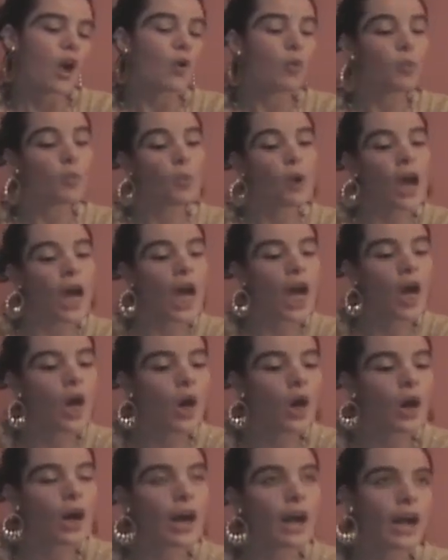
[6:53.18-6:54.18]

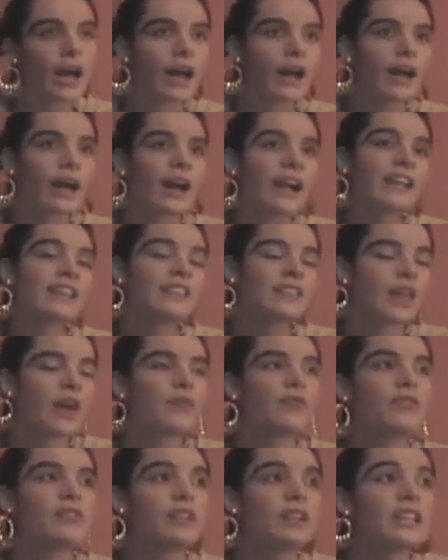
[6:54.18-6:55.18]
Well, I
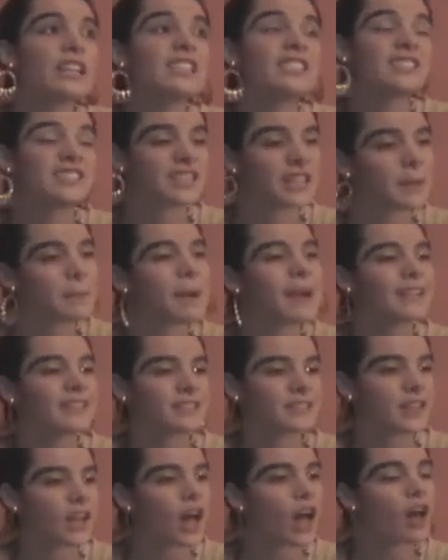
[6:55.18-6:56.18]
definitely see
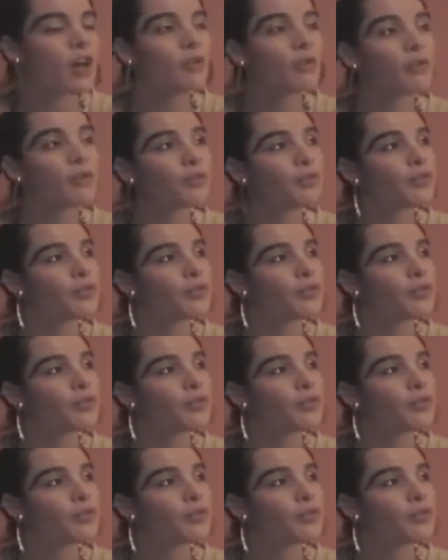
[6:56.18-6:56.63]
myself.